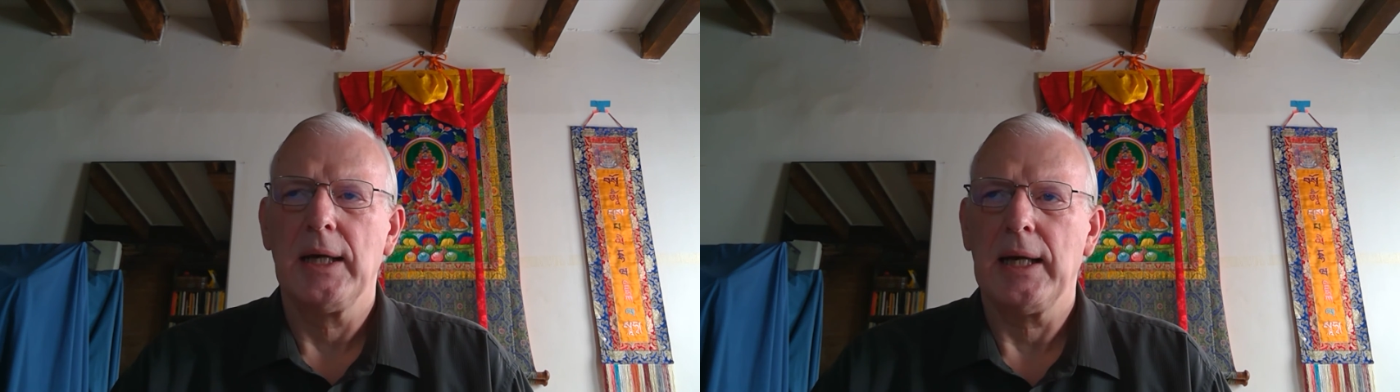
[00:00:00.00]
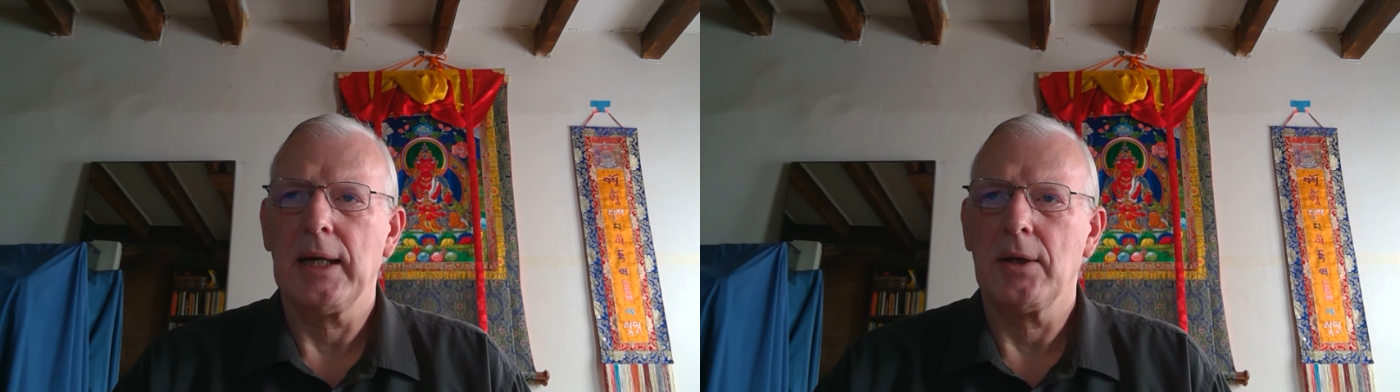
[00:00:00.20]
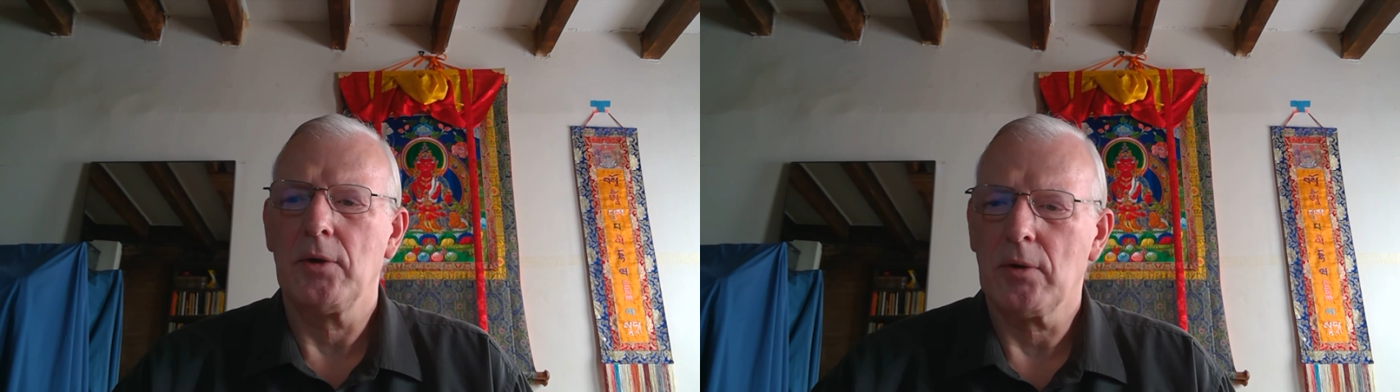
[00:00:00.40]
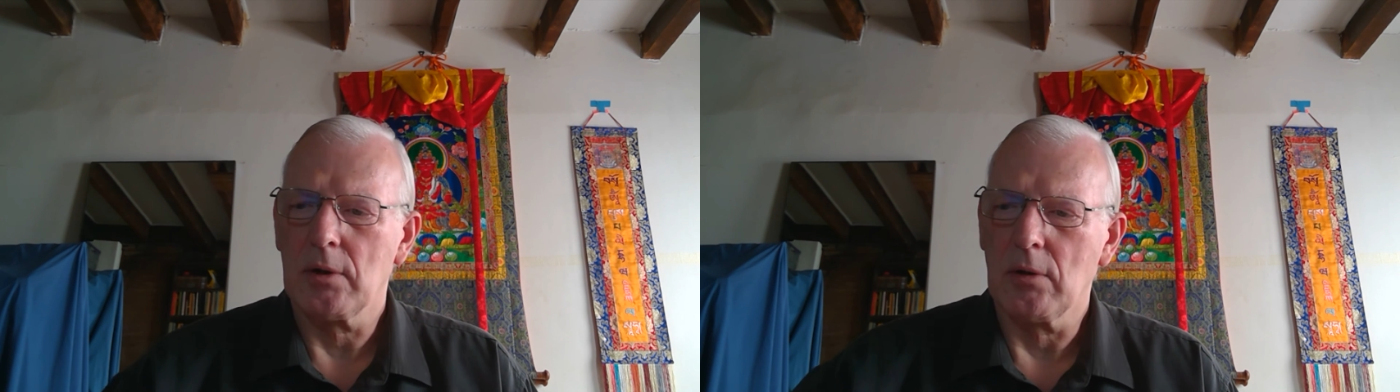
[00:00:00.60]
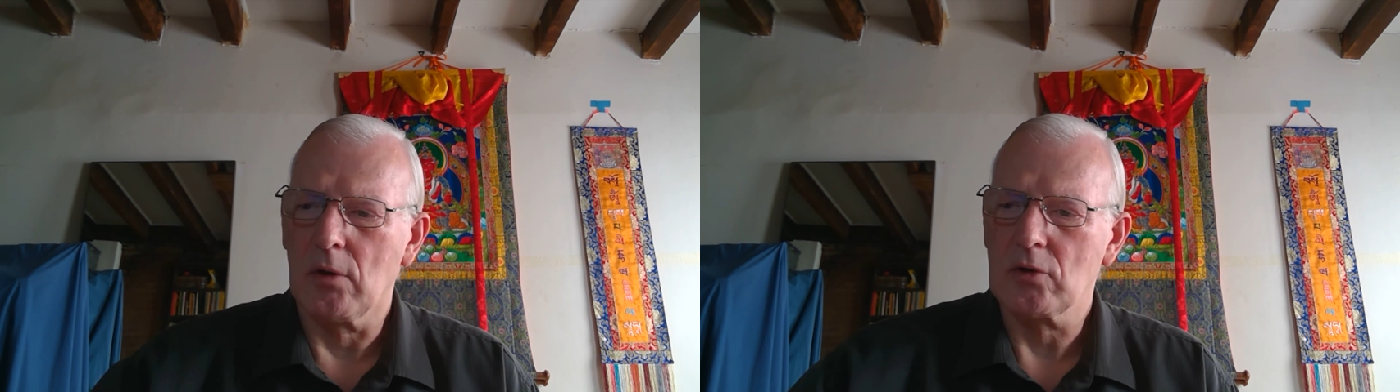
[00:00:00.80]
and you can
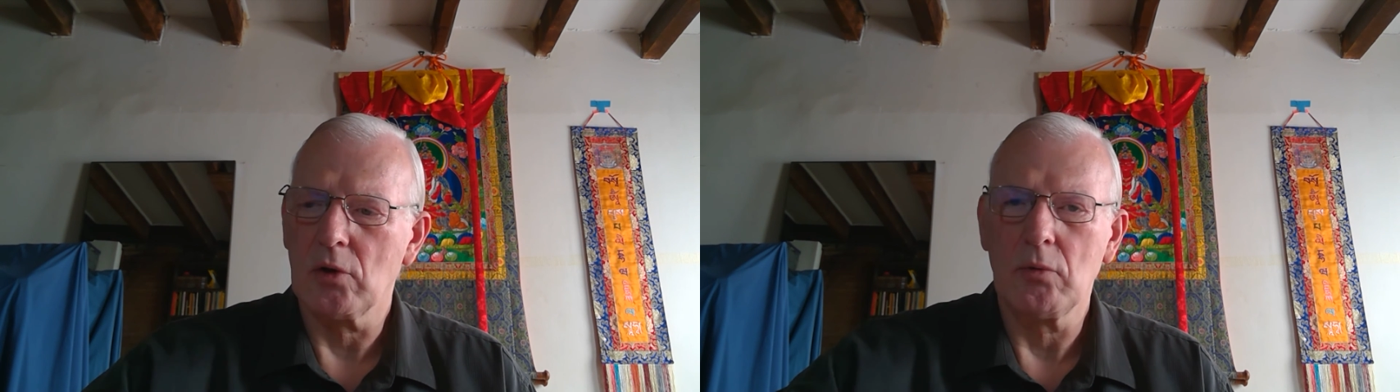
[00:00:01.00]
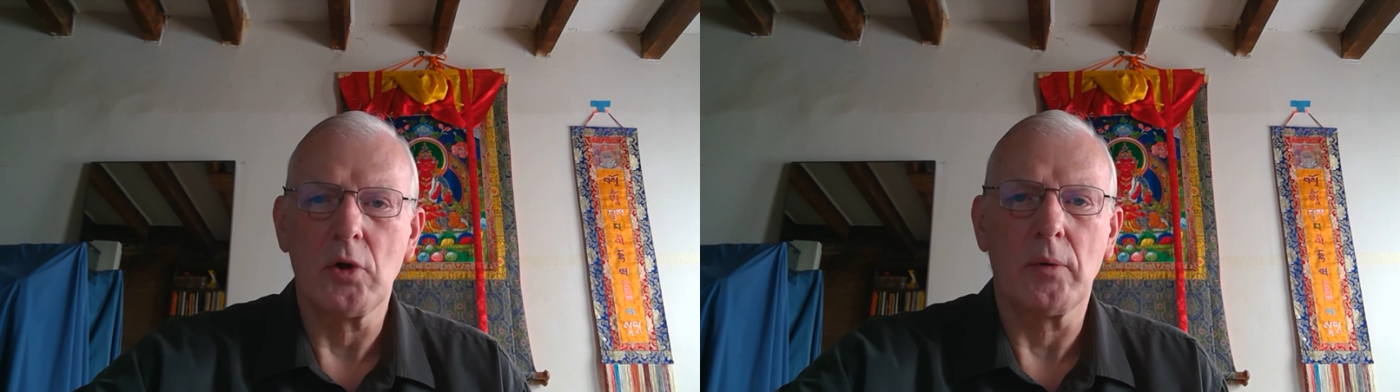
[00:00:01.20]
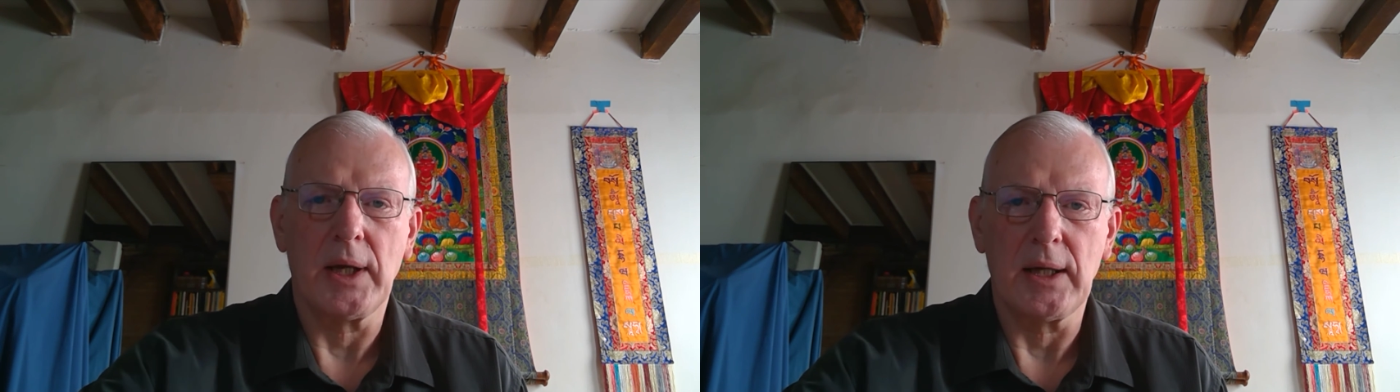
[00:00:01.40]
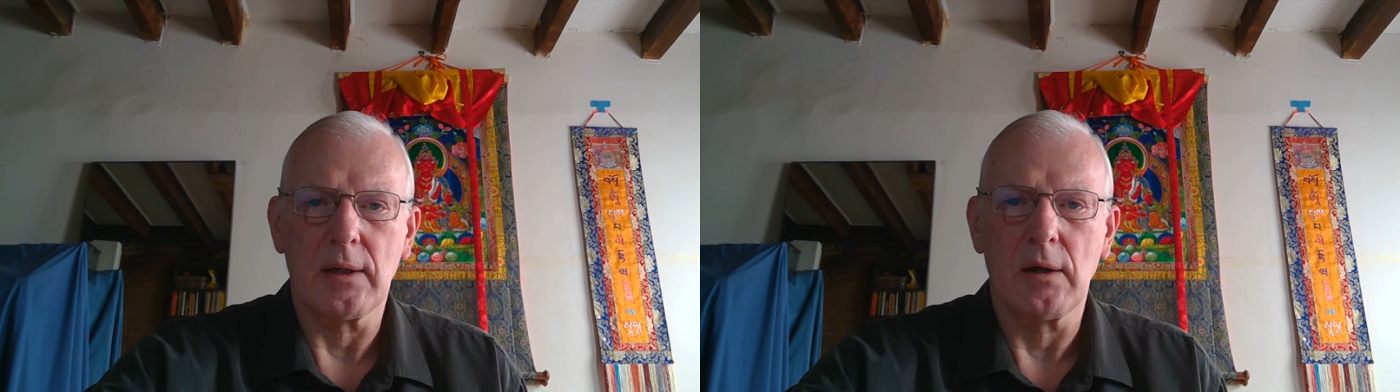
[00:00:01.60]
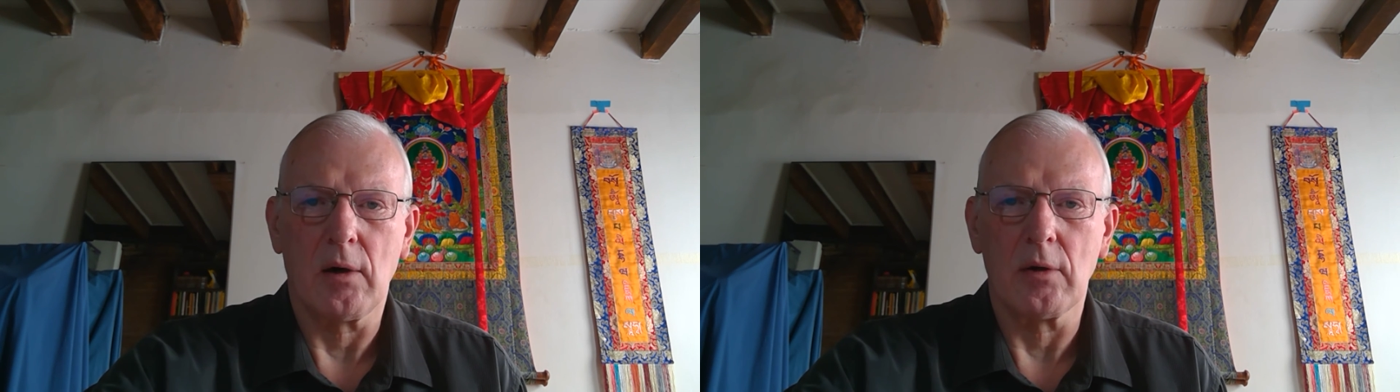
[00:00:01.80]
also
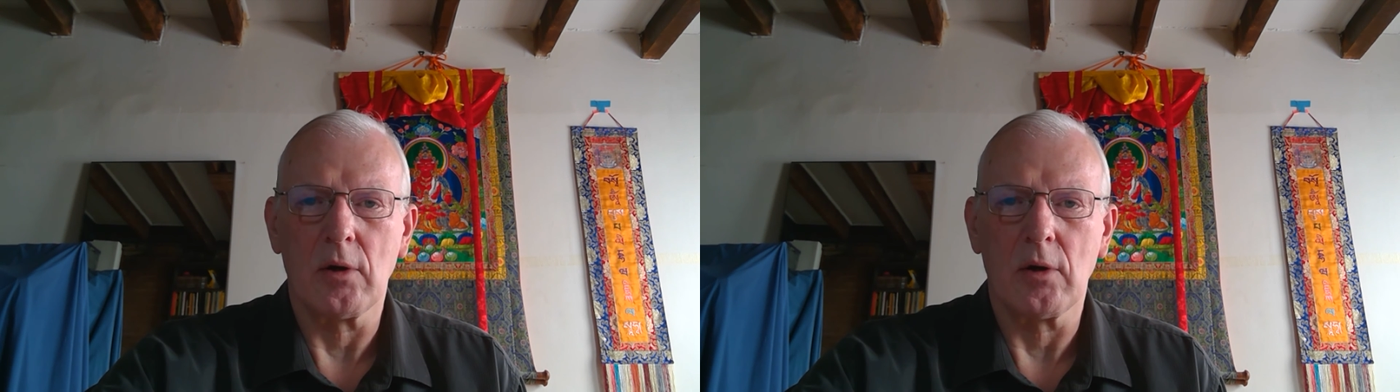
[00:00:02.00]
donate on the